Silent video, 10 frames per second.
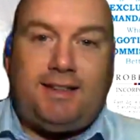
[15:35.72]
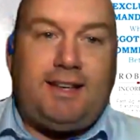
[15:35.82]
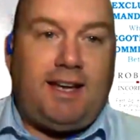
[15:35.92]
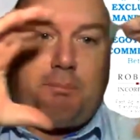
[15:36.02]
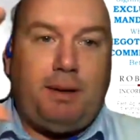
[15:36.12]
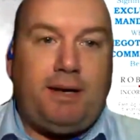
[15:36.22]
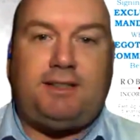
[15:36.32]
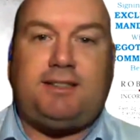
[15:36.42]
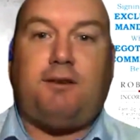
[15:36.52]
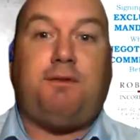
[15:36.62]
in like big
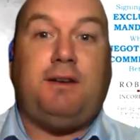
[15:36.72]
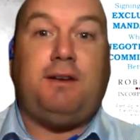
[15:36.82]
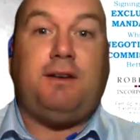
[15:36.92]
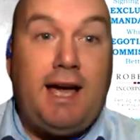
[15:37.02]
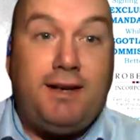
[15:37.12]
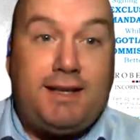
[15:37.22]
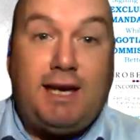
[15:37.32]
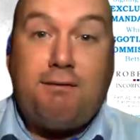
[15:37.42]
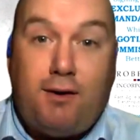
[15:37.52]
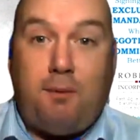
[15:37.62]
script. Never
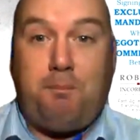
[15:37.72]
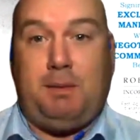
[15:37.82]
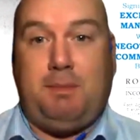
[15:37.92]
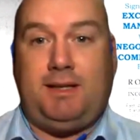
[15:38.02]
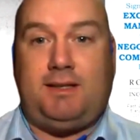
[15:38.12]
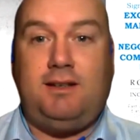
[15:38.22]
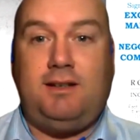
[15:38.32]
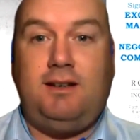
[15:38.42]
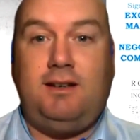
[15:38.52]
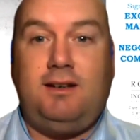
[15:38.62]
give a compliment.
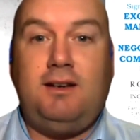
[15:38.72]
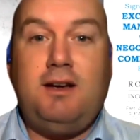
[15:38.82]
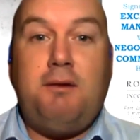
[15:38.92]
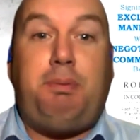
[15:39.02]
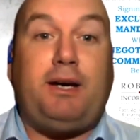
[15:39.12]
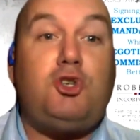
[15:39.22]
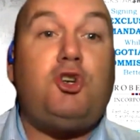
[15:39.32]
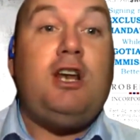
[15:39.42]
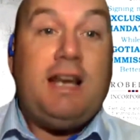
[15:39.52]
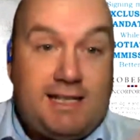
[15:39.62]
Because
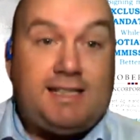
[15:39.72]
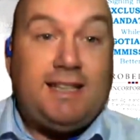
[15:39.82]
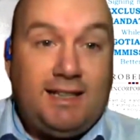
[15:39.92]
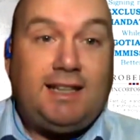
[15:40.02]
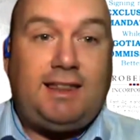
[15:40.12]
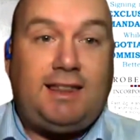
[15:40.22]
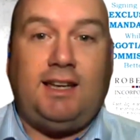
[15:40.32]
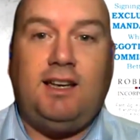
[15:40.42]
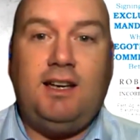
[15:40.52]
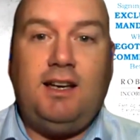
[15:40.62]
you're listing the
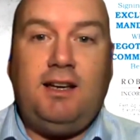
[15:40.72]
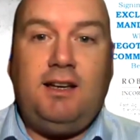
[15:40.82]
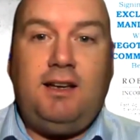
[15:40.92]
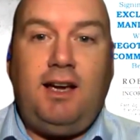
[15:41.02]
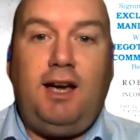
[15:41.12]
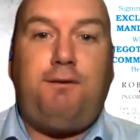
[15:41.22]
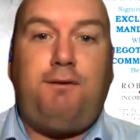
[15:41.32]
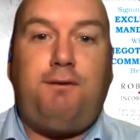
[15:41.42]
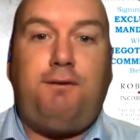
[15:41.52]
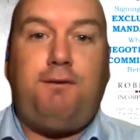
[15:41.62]
thing. If you're
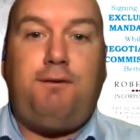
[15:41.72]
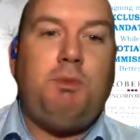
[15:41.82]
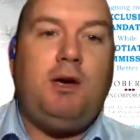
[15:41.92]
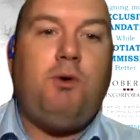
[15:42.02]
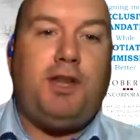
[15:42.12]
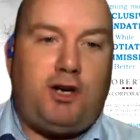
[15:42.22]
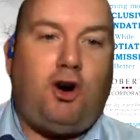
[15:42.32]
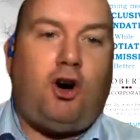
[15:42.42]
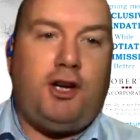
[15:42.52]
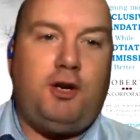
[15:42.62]
coming to me with a
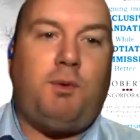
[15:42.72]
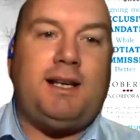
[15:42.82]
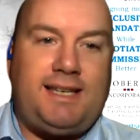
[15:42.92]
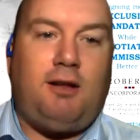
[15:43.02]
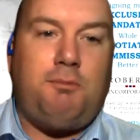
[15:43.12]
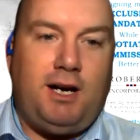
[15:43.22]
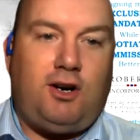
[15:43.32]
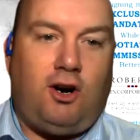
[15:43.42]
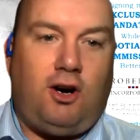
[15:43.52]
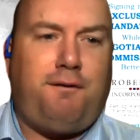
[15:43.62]
car and you want to sell me a
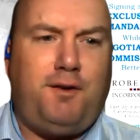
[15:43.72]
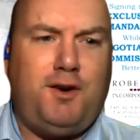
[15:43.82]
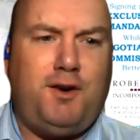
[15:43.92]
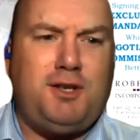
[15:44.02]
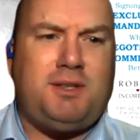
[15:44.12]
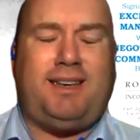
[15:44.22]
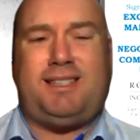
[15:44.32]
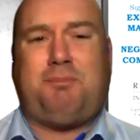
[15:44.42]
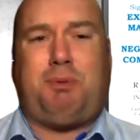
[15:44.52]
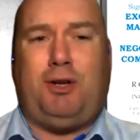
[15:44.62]
car, the first one's like,
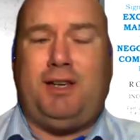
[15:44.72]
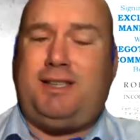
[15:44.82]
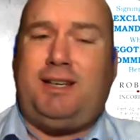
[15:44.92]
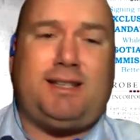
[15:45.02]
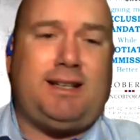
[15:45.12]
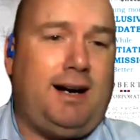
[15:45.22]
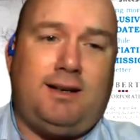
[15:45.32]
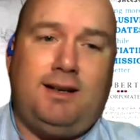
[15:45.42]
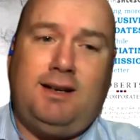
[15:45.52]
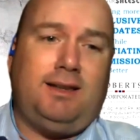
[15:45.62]
yes, bro, this thing is cut.
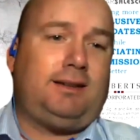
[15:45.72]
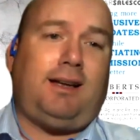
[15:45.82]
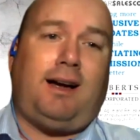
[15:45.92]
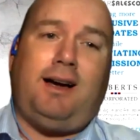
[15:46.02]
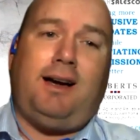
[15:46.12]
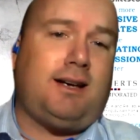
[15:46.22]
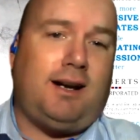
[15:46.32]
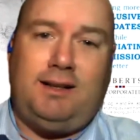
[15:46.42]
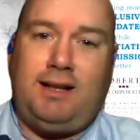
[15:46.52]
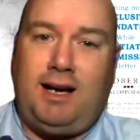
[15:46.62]
The tires are
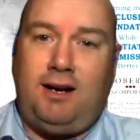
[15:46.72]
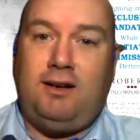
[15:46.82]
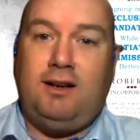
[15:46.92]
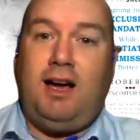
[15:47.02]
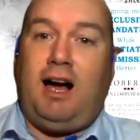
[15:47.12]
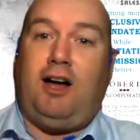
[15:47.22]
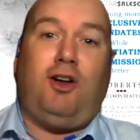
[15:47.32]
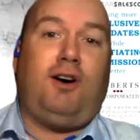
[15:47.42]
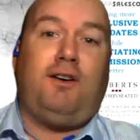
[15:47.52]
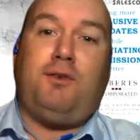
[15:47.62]
run down. How
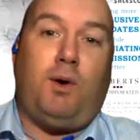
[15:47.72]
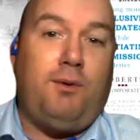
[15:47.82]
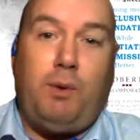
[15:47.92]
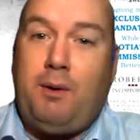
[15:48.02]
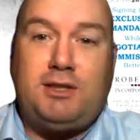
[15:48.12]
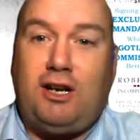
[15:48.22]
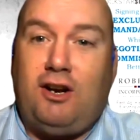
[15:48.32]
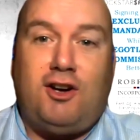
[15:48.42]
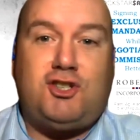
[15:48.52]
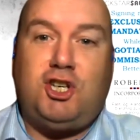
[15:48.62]
long? When was the
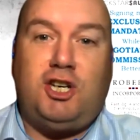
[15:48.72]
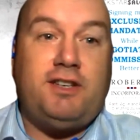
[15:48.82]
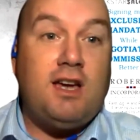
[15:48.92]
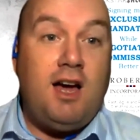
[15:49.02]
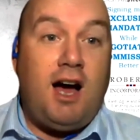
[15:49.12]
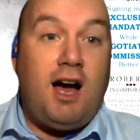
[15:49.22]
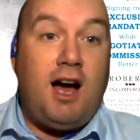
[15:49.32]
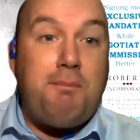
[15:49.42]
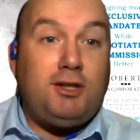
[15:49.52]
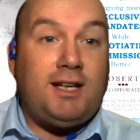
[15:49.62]
last service? I'm
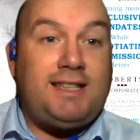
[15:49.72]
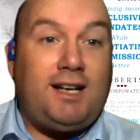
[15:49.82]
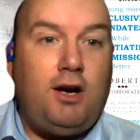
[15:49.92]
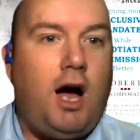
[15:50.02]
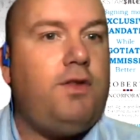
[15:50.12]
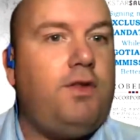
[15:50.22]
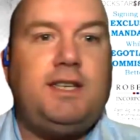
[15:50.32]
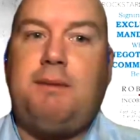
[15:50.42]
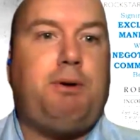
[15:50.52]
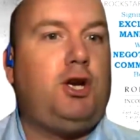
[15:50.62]
not going to tell you, oh, this
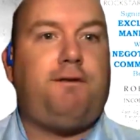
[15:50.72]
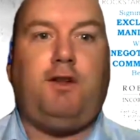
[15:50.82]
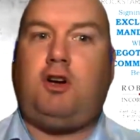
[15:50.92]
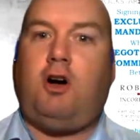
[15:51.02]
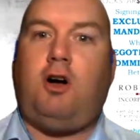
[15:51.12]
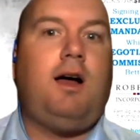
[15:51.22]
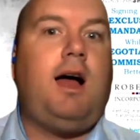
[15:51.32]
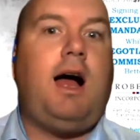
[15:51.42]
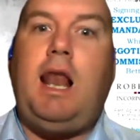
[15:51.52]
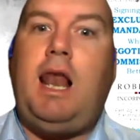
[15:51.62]
is a beautiful car.
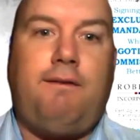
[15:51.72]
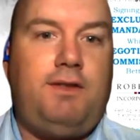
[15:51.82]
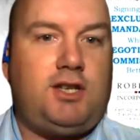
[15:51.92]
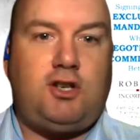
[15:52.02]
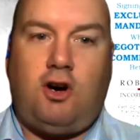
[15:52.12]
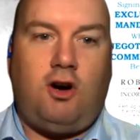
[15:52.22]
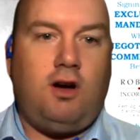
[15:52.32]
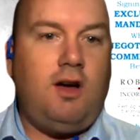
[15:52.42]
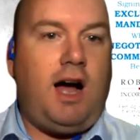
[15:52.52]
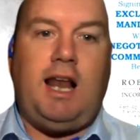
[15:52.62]
I love this
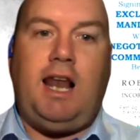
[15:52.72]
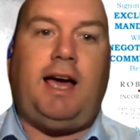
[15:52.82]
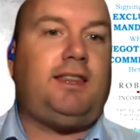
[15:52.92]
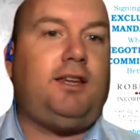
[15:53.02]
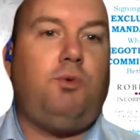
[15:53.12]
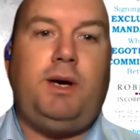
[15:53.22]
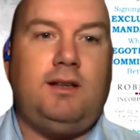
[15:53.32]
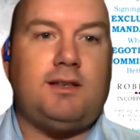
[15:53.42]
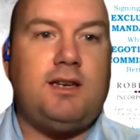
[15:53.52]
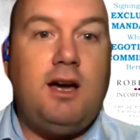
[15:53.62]
car. I like the
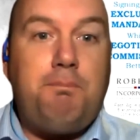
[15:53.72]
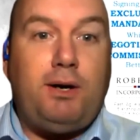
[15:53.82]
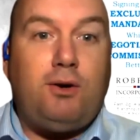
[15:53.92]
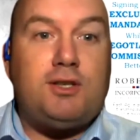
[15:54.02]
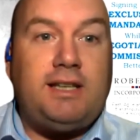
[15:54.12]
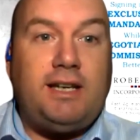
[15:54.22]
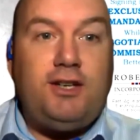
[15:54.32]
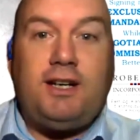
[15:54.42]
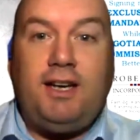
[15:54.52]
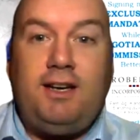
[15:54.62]
wheels. Because then you're
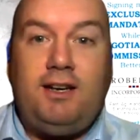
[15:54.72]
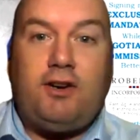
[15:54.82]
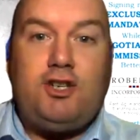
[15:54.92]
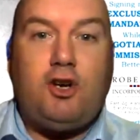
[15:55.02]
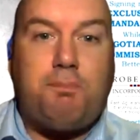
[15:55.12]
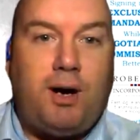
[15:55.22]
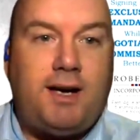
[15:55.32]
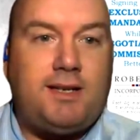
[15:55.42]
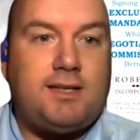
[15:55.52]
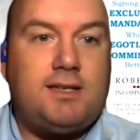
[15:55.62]
going to increase your
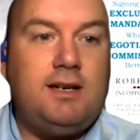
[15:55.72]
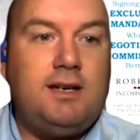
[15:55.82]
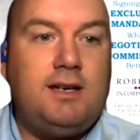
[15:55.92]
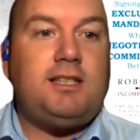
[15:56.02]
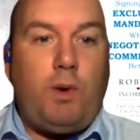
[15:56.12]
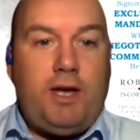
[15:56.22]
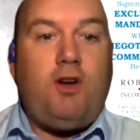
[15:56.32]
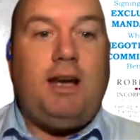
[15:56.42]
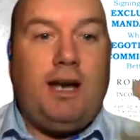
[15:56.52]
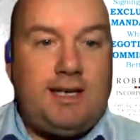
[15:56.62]
price. So when
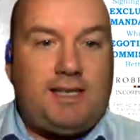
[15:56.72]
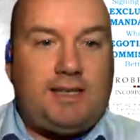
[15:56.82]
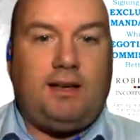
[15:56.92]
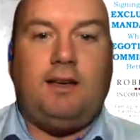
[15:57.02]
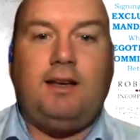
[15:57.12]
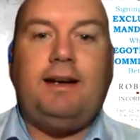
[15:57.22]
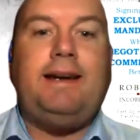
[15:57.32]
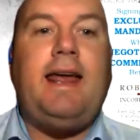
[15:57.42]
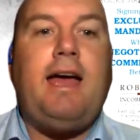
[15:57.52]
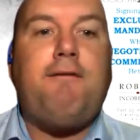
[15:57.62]
you're listing,
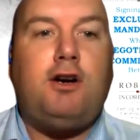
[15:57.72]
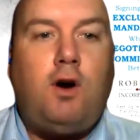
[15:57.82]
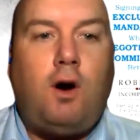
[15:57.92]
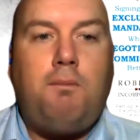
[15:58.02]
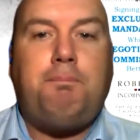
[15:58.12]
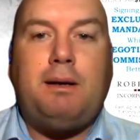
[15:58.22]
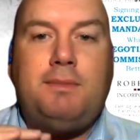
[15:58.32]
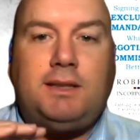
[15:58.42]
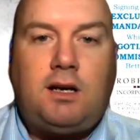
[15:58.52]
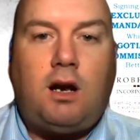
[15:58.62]
never
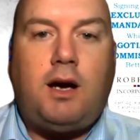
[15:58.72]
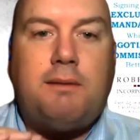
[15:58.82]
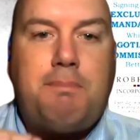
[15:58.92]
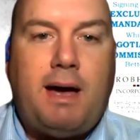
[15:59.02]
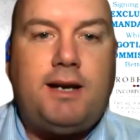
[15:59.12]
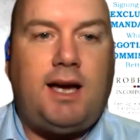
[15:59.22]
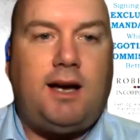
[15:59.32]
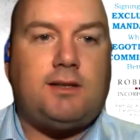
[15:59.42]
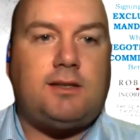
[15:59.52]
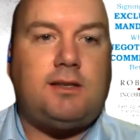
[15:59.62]
compliment the client about his
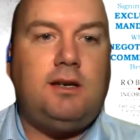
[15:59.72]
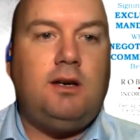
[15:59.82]
house.